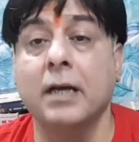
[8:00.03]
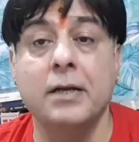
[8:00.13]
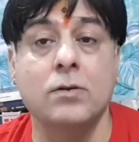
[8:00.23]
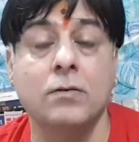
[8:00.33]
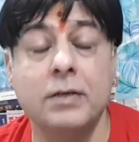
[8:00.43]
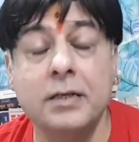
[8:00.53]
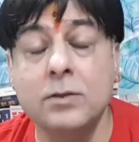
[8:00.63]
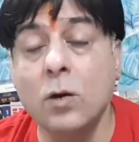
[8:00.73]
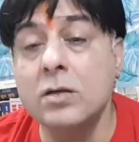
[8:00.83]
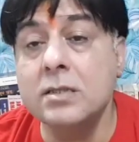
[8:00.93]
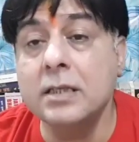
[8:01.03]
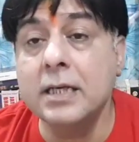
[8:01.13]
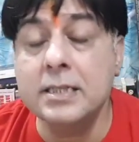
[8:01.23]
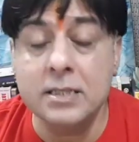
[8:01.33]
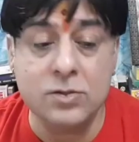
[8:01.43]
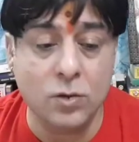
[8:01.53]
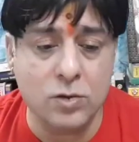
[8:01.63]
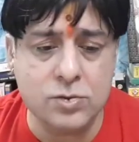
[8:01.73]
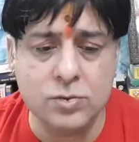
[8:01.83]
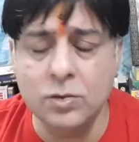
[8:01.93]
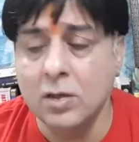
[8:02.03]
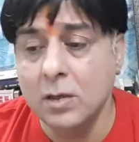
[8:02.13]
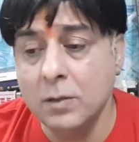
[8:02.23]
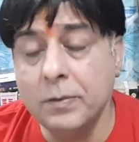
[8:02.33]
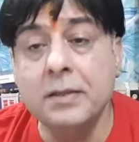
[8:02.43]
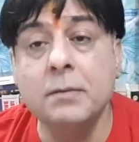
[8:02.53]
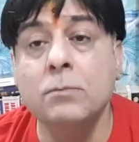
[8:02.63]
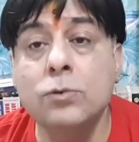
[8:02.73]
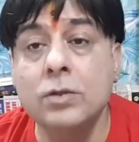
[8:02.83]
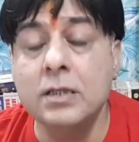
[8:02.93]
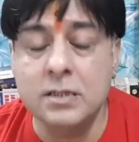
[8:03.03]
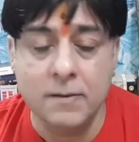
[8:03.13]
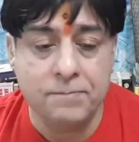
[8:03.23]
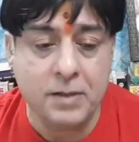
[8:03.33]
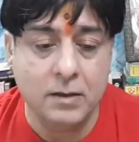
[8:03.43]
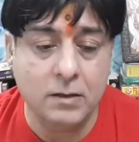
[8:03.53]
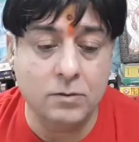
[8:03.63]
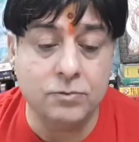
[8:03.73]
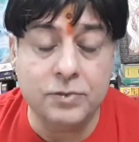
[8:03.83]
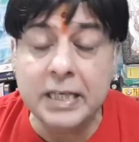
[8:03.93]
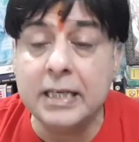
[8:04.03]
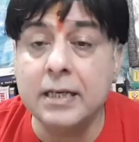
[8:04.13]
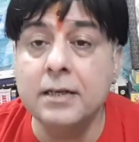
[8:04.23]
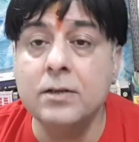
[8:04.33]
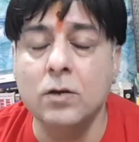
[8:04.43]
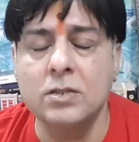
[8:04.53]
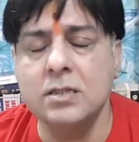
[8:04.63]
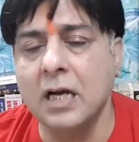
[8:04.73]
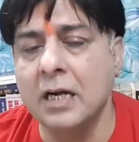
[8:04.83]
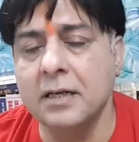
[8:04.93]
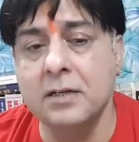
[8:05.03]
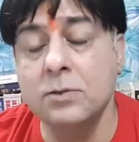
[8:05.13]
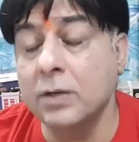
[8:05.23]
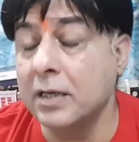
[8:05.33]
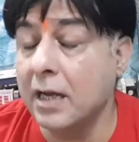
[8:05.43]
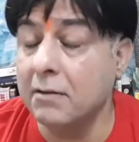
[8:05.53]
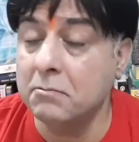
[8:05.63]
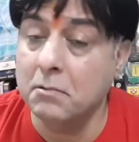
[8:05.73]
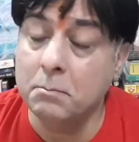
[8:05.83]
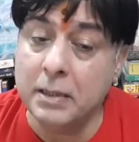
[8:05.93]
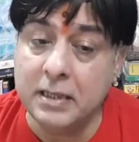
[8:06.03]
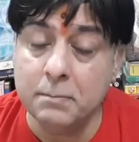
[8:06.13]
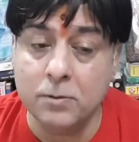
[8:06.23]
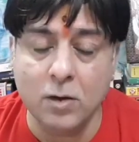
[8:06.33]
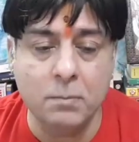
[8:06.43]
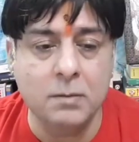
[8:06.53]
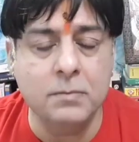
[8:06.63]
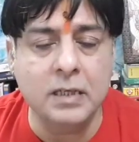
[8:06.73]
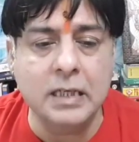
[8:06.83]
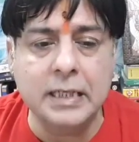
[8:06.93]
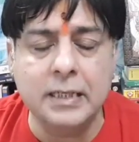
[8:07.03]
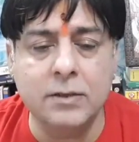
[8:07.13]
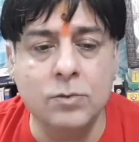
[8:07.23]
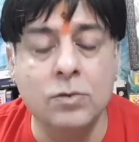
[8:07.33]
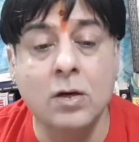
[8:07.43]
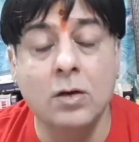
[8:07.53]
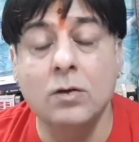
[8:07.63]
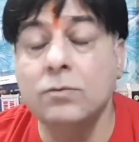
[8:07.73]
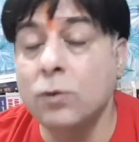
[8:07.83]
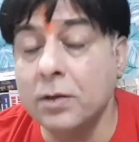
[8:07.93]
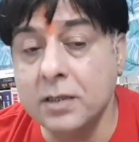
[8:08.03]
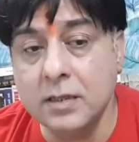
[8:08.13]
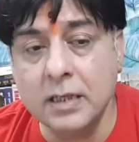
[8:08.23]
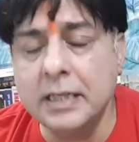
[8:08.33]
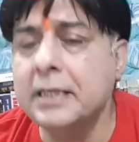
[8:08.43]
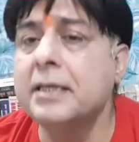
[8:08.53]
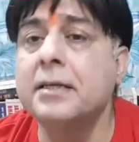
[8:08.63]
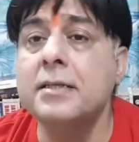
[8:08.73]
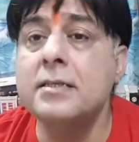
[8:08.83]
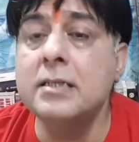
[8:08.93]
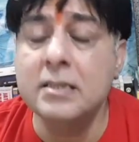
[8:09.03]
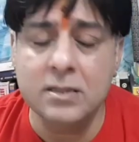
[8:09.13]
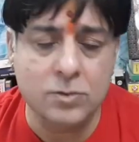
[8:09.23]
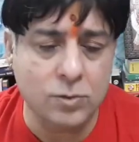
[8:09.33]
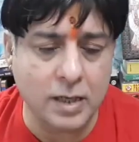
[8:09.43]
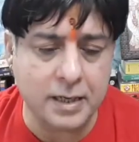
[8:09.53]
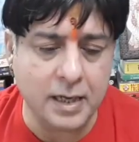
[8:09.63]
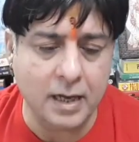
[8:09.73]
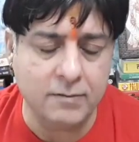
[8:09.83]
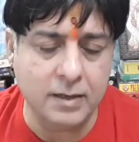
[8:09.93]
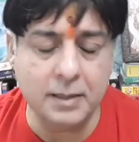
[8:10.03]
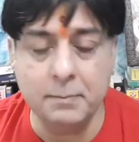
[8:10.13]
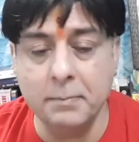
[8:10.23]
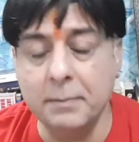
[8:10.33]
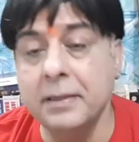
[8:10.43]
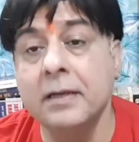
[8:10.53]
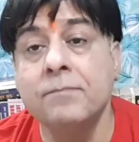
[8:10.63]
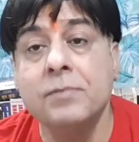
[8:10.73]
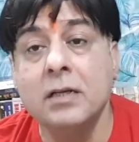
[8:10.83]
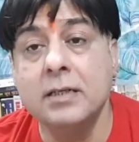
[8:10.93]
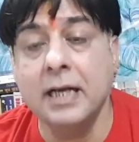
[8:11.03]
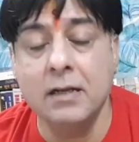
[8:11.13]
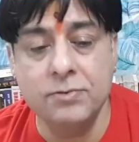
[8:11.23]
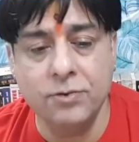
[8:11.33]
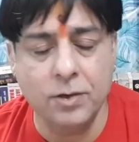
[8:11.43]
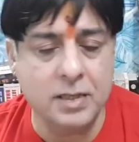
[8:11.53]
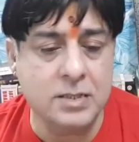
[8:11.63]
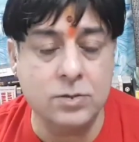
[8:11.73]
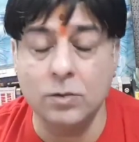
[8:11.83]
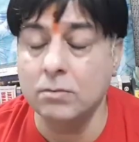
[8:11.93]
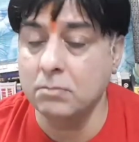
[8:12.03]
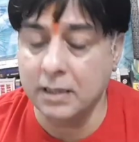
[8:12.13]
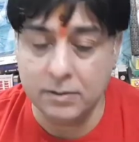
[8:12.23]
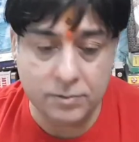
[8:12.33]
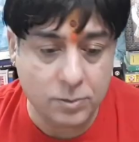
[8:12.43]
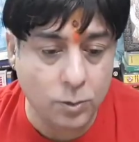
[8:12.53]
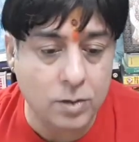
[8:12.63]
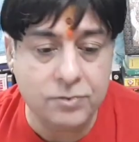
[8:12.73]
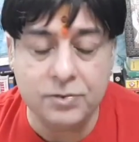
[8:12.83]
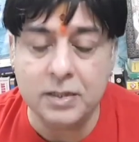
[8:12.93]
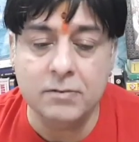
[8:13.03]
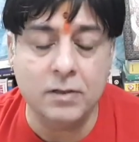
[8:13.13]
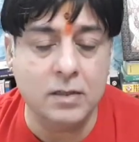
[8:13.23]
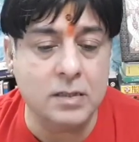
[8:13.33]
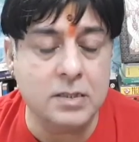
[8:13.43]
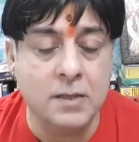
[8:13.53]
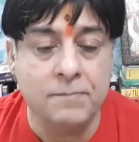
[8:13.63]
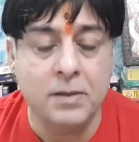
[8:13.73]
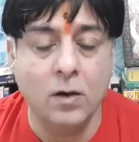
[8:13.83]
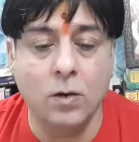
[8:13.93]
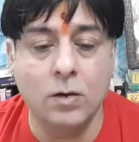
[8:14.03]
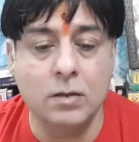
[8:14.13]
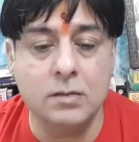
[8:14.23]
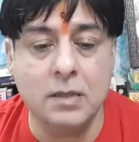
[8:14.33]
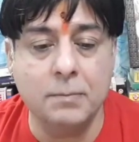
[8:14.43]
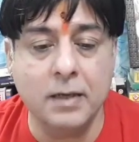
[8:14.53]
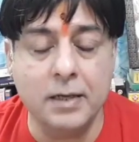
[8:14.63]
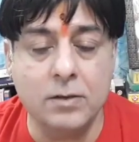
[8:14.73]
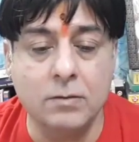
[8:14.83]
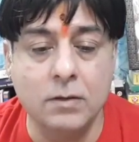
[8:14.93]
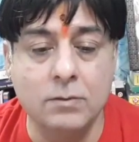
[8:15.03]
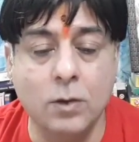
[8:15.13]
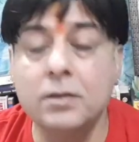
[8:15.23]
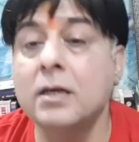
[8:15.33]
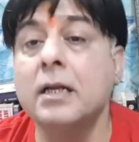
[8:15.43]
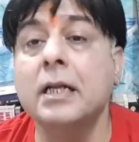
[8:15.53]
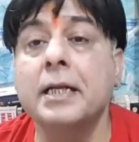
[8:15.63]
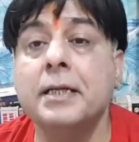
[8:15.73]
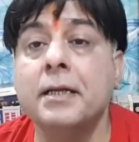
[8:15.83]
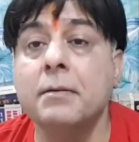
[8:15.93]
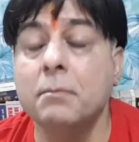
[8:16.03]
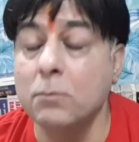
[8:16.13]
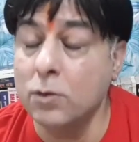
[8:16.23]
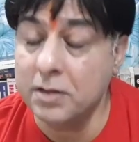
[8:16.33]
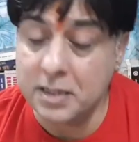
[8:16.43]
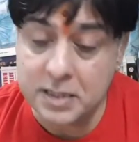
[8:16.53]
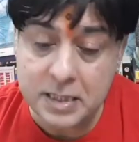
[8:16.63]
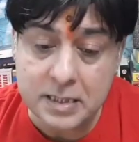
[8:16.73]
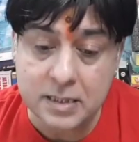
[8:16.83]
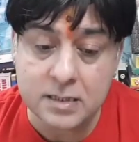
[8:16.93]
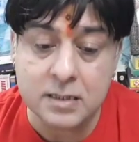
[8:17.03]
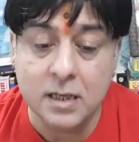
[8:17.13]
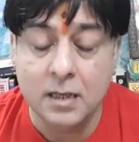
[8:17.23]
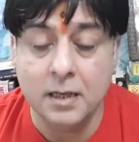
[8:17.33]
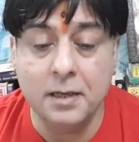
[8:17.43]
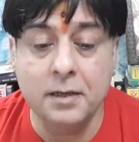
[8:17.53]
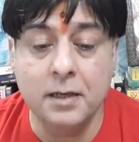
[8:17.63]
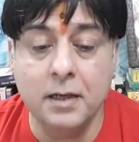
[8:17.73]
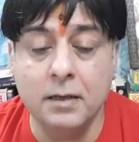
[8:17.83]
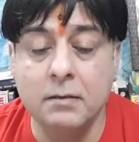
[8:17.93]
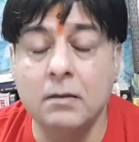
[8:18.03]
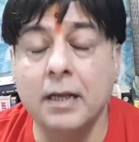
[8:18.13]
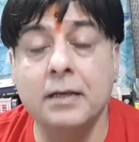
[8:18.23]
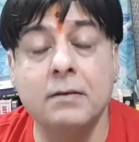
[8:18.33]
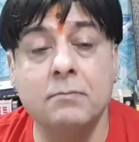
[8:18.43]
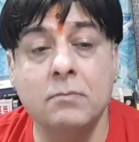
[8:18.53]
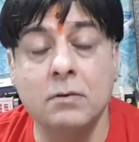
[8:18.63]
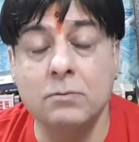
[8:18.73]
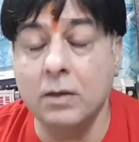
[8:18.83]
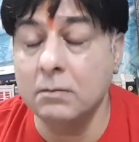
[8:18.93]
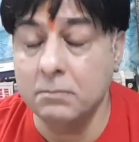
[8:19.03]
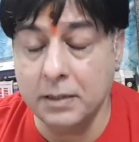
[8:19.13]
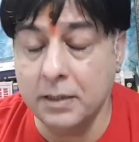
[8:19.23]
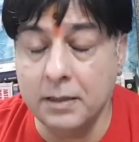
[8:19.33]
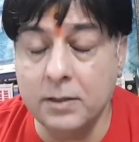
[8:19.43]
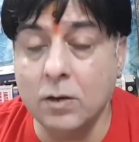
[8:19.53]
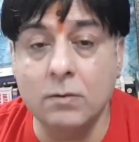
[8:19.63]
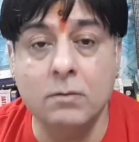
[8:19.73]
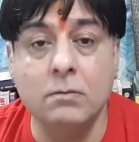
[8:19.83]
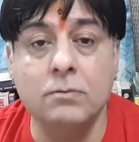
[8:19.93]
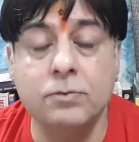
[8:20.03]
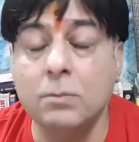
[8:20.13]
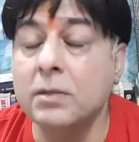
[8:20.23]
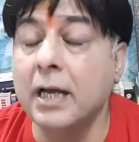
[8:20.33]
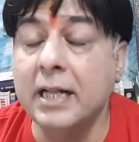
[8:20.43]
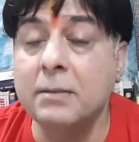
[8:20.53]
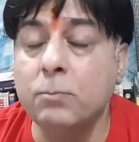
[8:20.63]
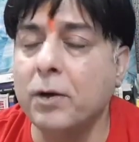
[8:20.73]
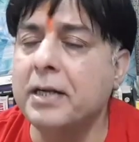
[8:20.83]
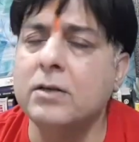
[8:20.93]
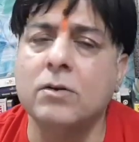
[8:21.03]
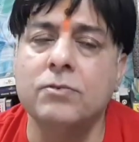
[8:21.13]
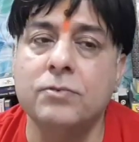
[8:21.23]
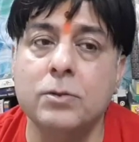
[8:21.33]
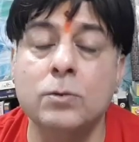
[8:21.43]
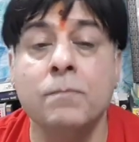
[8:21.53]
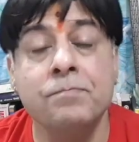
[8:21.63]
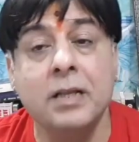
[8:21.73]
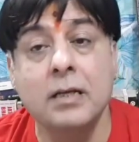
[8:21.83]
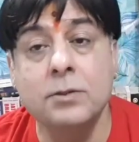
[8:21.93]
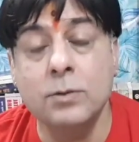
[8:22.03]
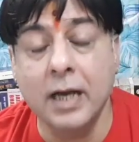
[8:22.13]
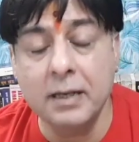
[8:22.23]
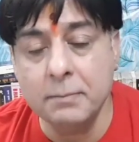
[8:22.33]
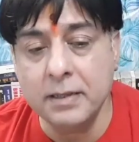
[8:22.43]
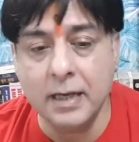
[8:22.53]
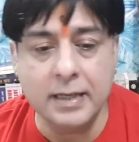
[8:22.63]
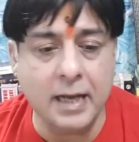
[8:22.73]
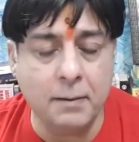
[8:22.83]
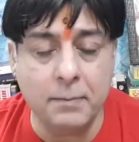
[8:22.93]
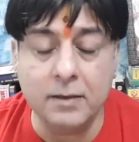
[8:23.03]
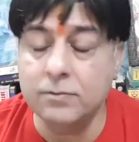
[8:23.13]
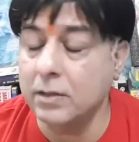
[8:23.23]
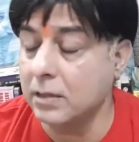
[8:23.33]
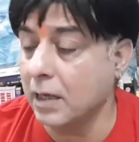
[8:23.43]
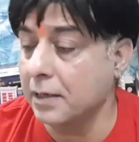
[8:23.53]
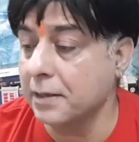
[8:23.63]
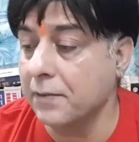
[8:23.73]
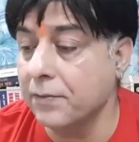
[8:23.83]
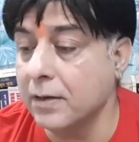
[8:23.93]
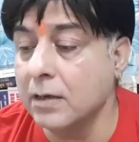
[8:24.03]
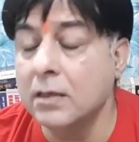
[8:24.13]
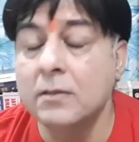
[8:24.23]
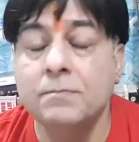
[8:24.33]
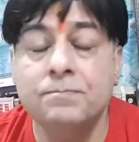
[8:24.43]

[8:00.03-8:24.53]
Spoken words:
kind of intoxications also when the moon is weak in your chart, and you can have many problem related to water related diseases. You can have like maybe typhoids or like cold fevers, or some kind of water related more diseases like in your, from the health point of view. You can be anemic, and in the